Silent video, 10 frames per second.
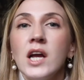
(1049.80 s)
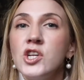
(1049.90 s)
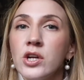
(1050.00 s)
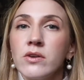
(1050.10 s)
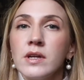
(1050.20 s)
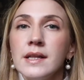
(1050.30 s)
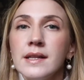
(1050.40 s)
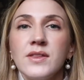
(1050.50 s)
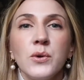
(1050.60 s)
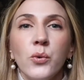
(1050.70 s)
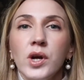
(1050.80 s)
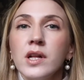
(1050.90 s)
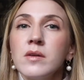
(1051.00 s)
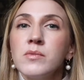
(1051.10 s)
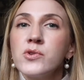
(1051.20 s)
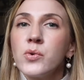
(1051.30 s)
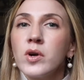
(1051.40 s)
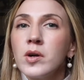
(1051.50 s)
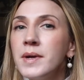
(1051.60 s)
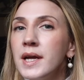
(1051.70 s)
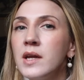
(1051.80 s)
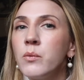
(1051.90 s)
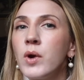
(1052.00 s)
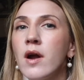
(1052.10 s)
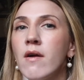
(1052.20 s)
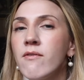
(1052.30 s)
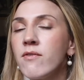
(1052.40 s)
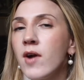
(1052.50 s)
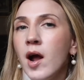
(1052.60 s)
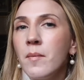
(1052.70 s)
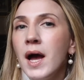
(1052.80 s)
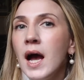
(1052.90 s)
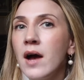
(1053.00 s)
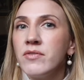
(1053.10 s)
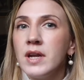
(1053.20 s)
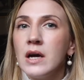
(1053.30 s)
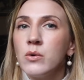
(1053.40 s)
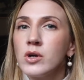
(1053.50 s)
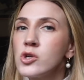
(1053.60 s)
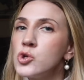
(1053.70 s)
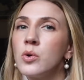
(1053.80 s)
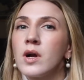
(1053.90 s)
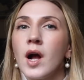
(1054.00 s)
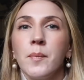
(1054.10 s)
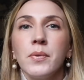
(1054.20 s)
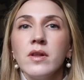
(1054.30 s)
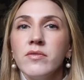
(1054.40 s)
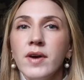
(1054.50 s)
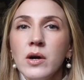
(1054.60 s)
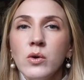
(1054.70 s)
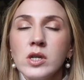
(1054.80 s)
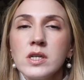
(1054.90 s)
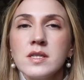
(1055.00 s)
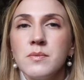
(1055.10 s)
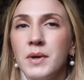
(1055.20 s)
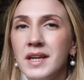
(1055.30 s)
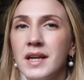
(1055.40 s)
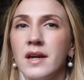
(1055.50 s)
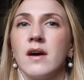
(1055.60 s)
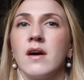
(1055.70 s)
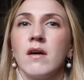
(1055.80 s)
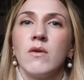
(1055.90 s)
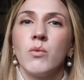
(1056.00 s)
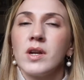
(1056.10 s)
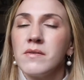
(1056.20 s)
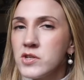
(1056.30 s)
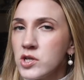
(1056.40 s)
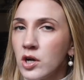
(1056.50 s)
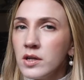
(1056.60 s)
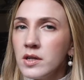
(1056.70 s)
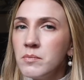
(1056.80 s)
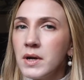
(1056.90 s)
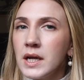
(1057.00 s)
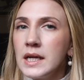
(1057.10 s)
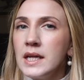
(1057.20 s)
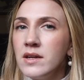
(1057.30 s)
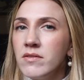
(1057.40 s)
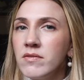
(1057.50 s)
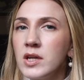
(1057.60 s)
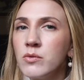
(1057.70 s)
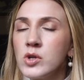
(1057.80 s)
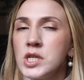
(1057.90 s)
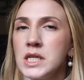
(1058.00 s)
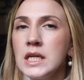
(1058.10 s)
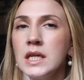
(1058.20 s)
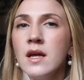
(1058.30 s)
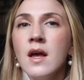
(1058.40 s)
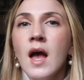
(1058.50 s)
I generally let the oil absorb anywhere from half an hour to a couple of hours, depending on when I've started my evening routine,